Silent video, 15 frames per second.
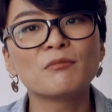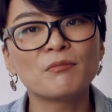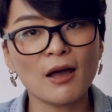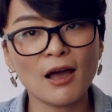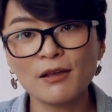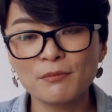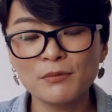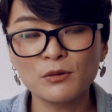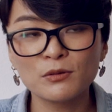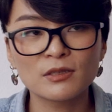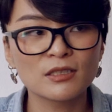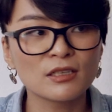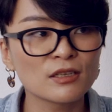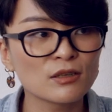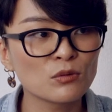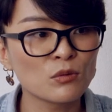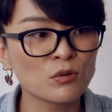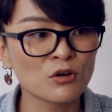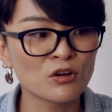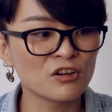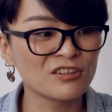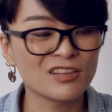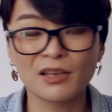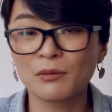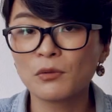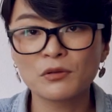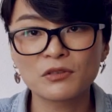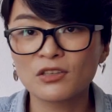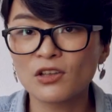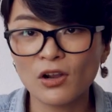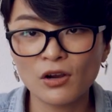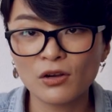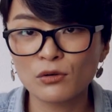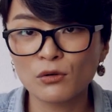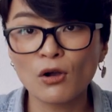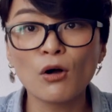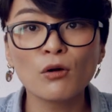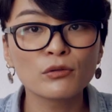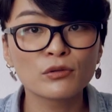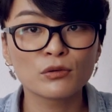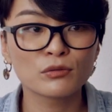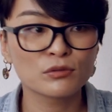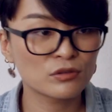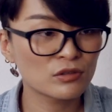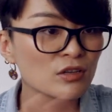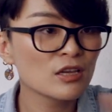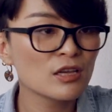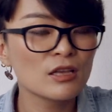Bach music or like Mozart or all those,